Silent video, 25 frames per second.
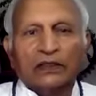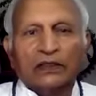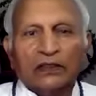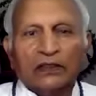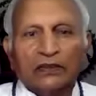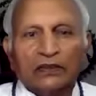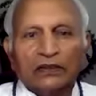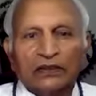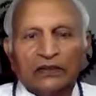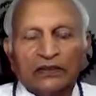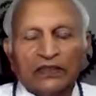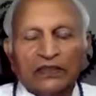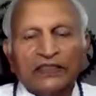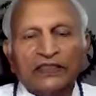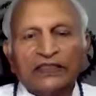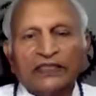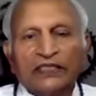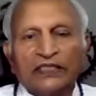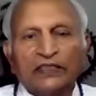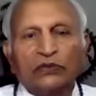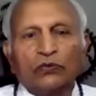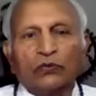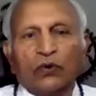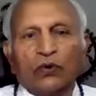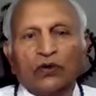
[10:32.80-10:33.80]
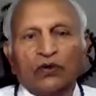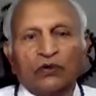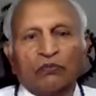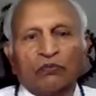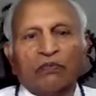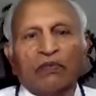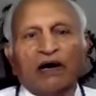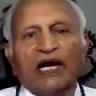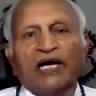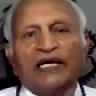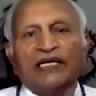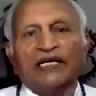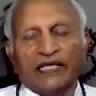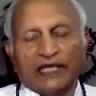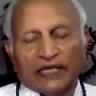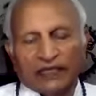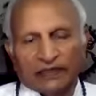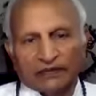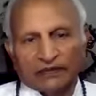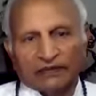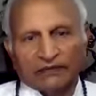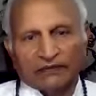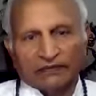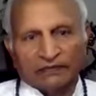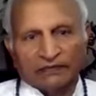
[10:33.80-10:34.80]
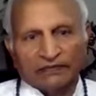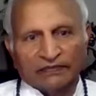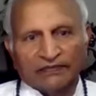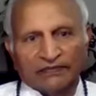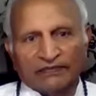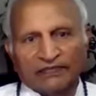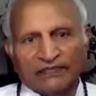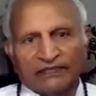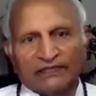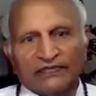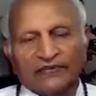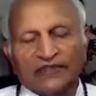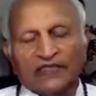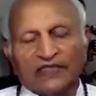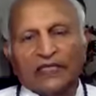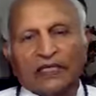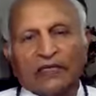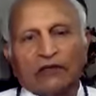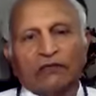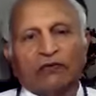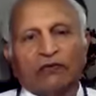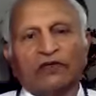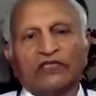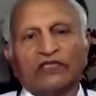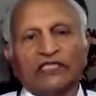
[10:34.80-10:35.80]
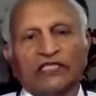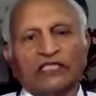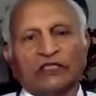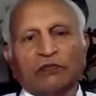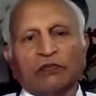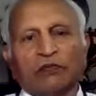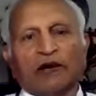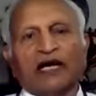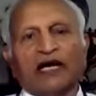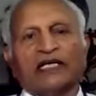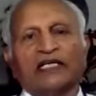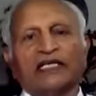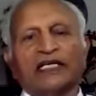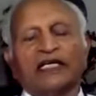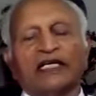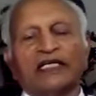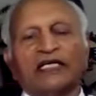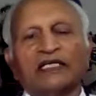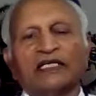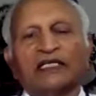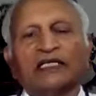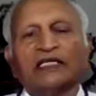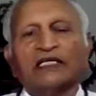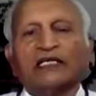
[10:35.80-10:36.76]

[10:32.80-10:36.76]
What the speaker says: This is called Maya. What is Maya?